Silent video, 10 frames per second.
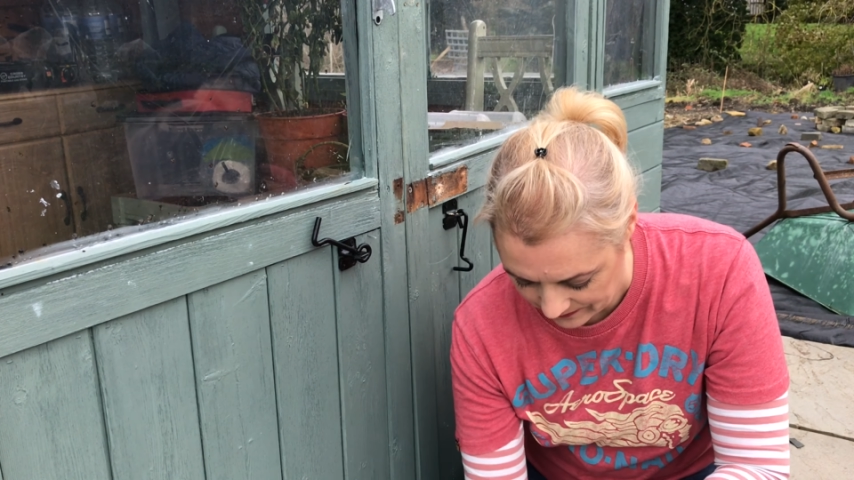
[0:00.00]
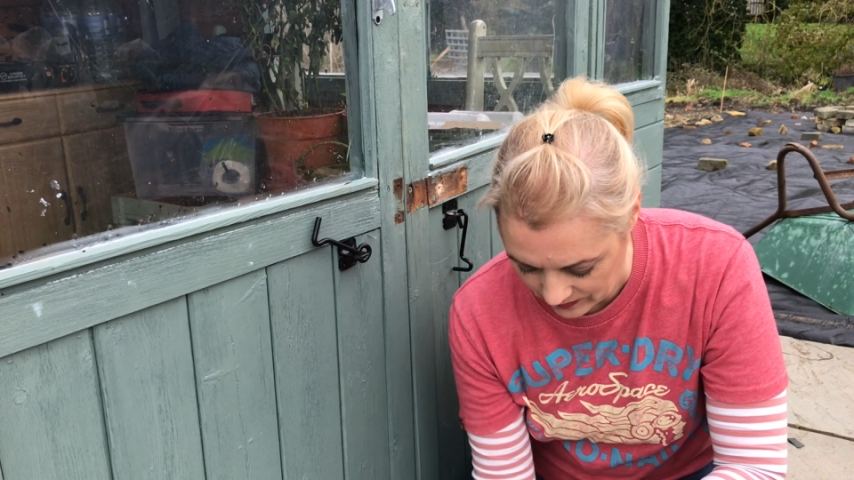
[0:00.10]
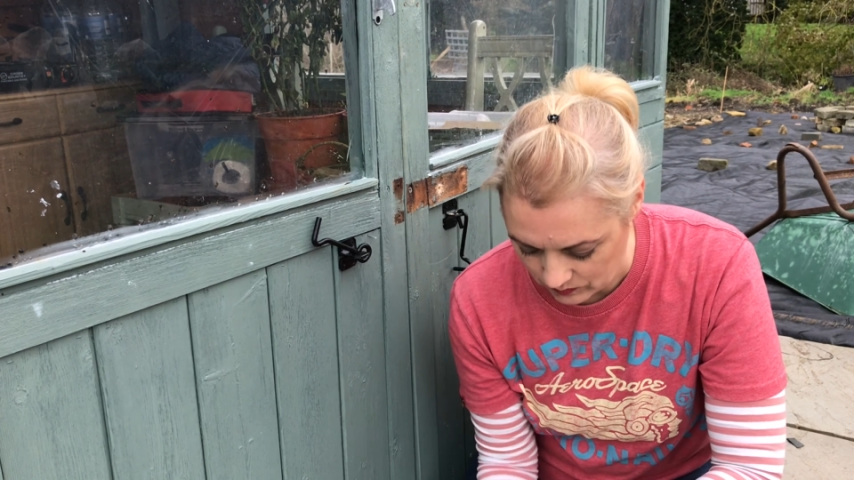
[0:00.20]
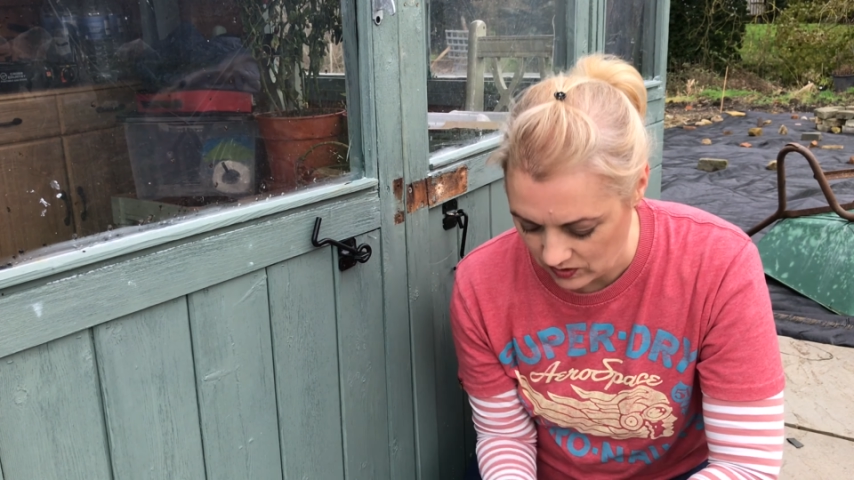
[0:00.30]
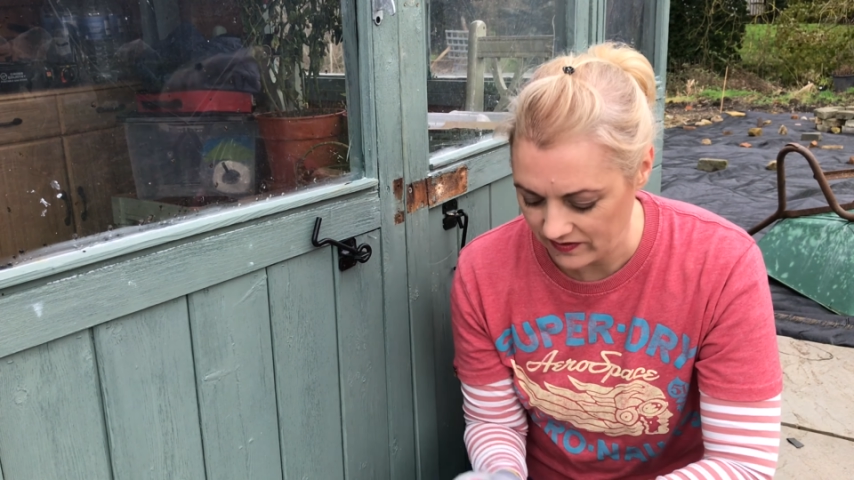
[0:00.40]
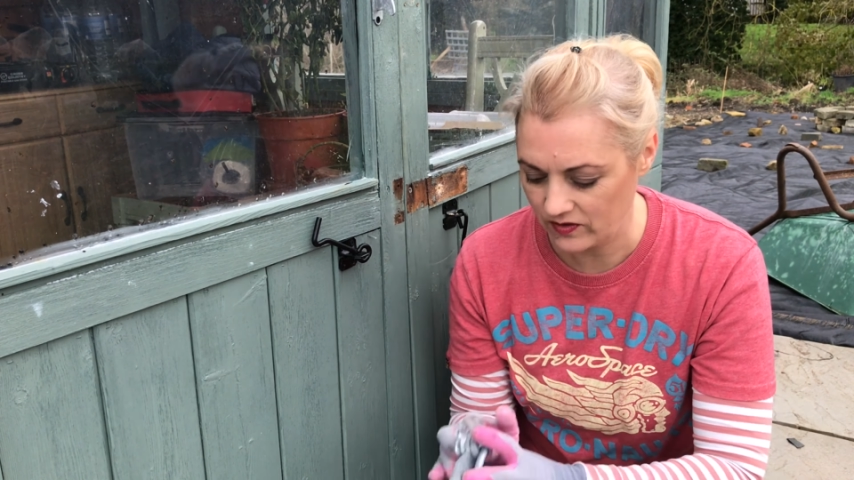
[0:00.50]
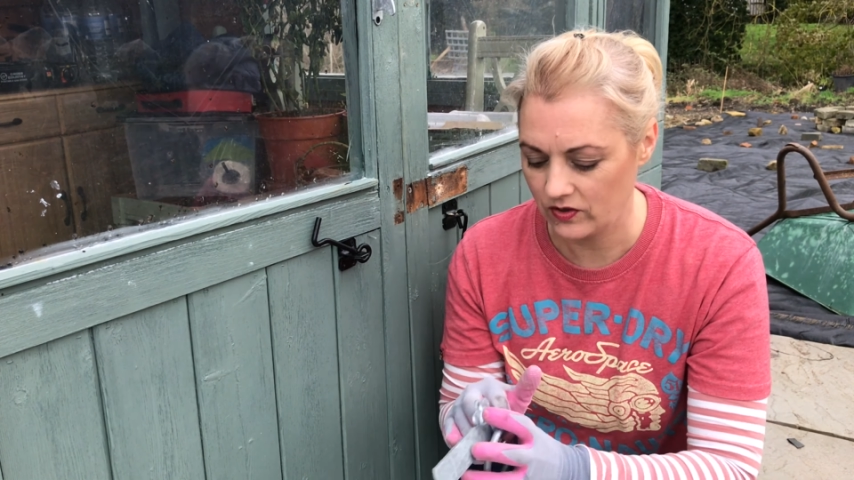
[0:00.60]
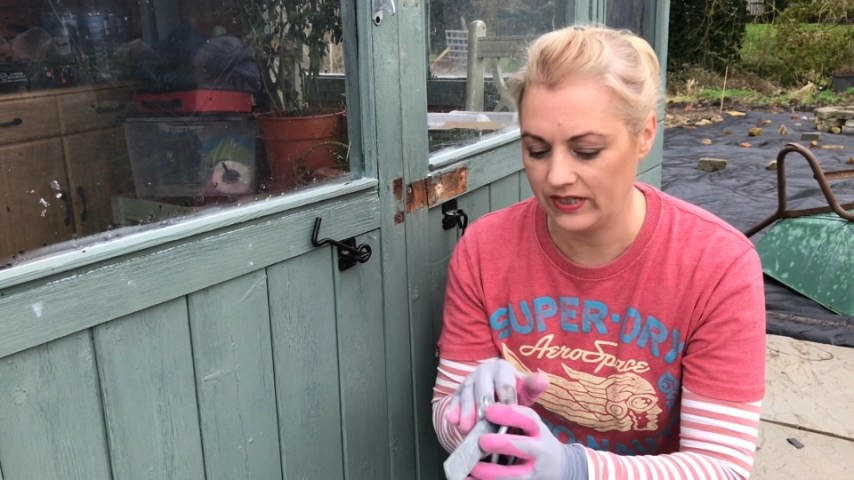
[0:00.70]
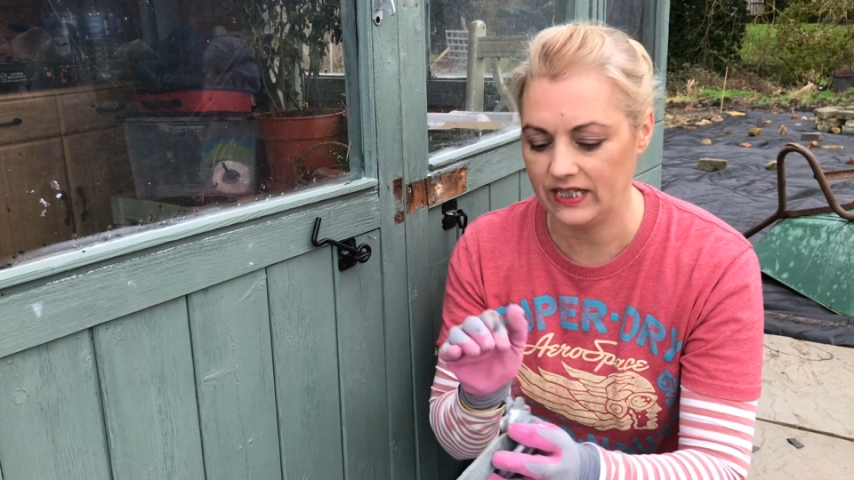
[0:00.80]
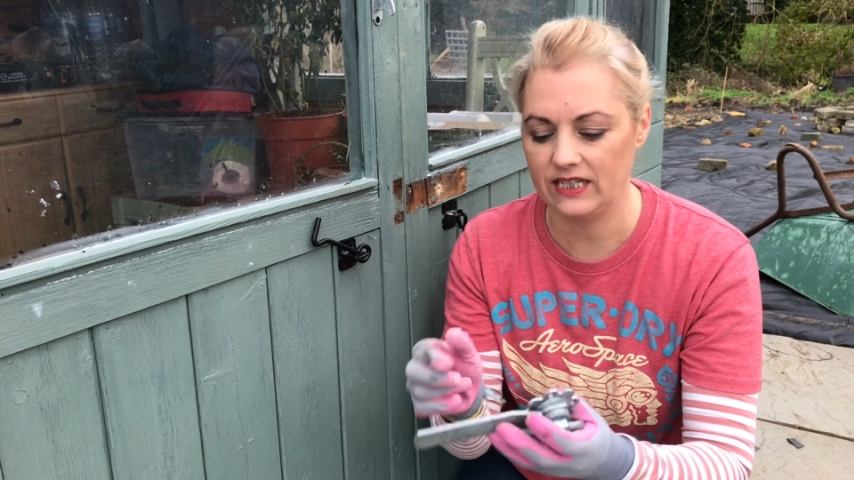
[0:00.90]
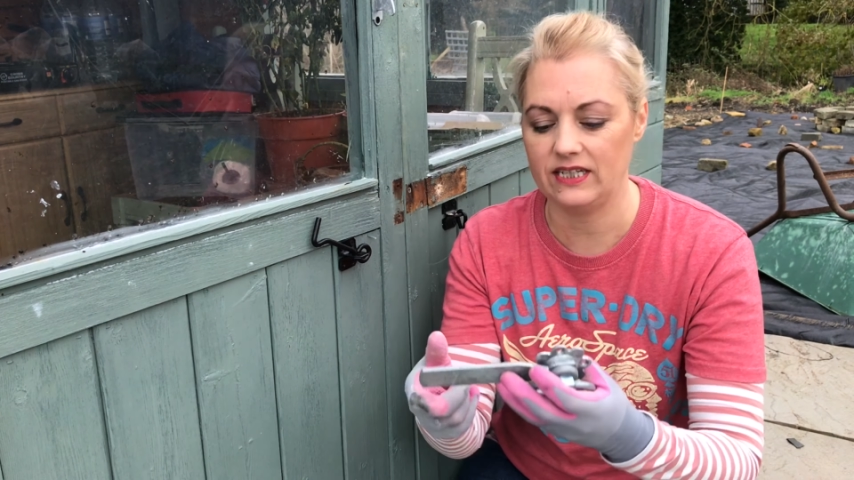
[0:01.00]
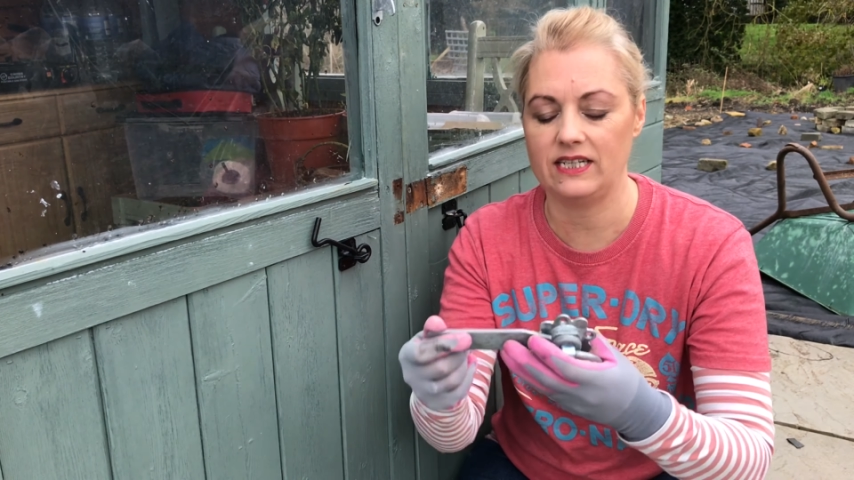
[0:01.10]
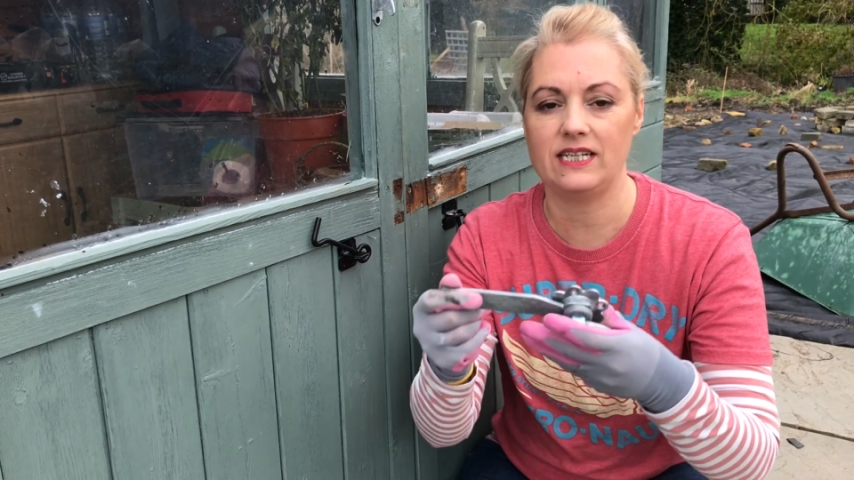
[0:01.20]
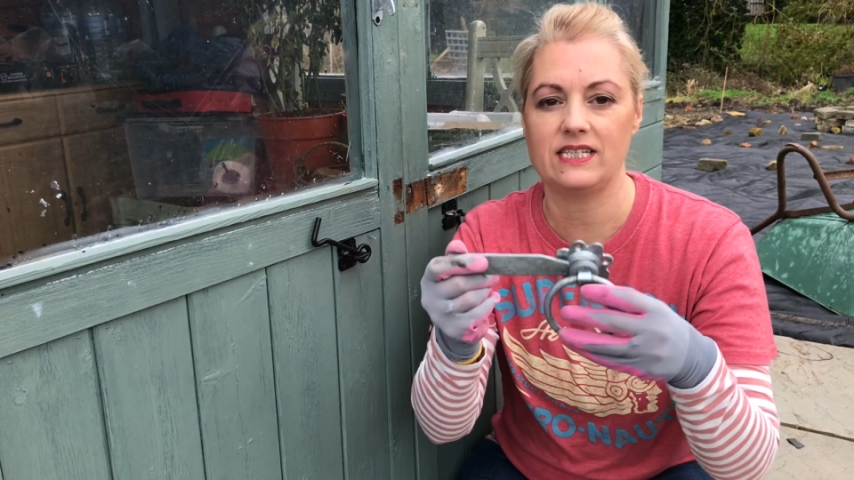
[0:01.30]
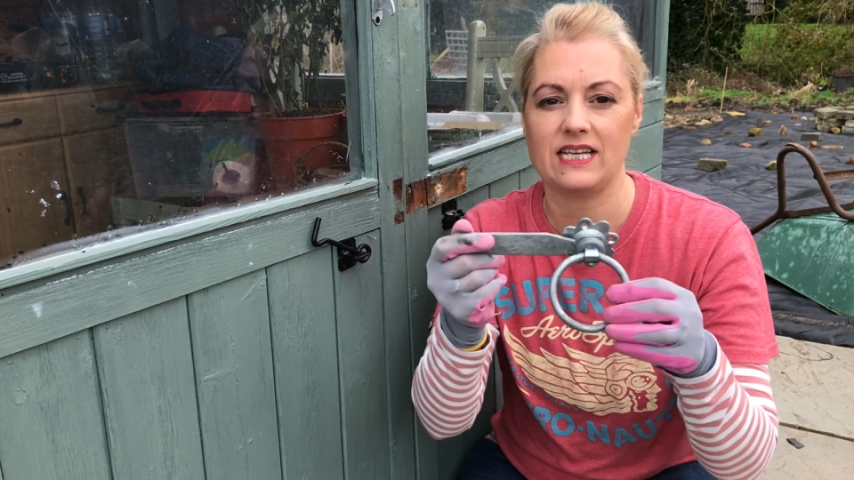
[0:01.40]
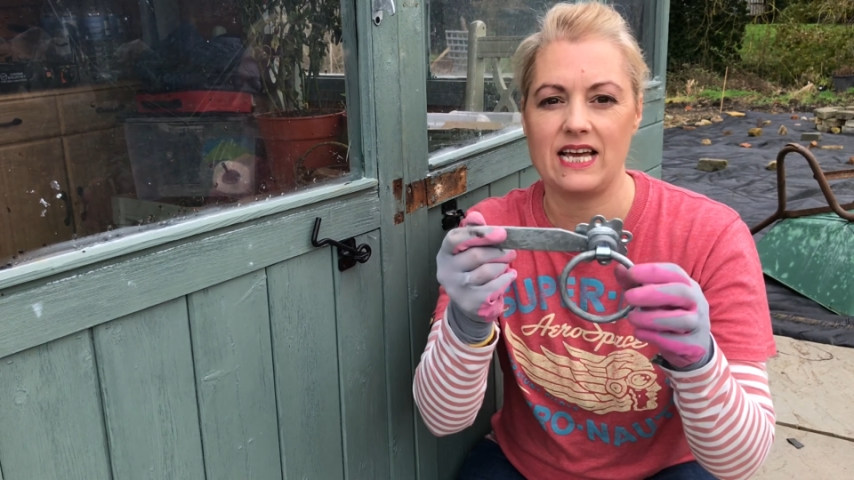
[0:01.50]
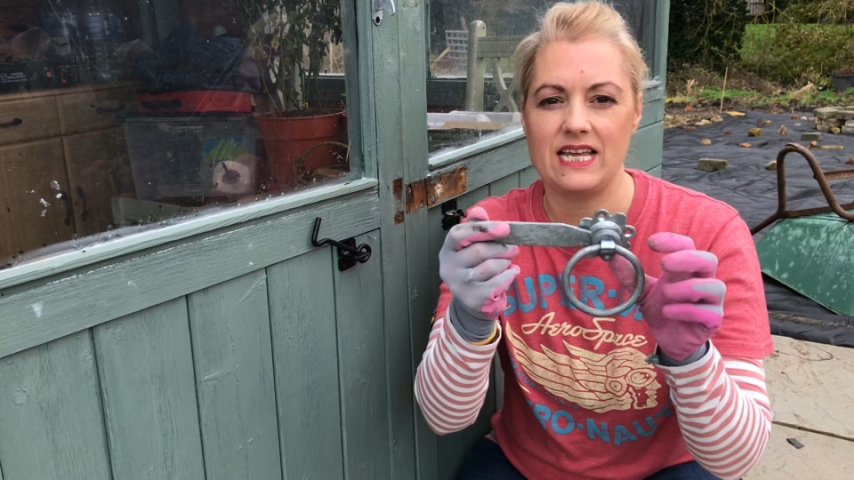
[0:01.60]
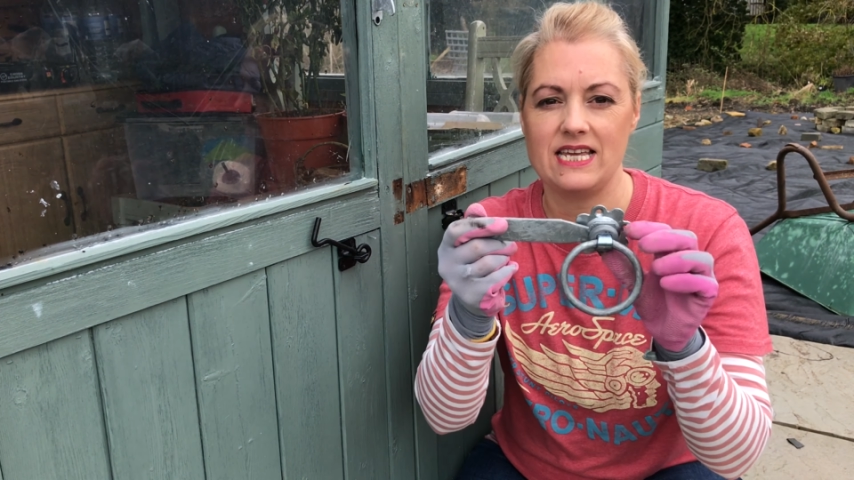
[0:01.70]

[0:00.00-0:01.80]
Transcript: what I've got here is a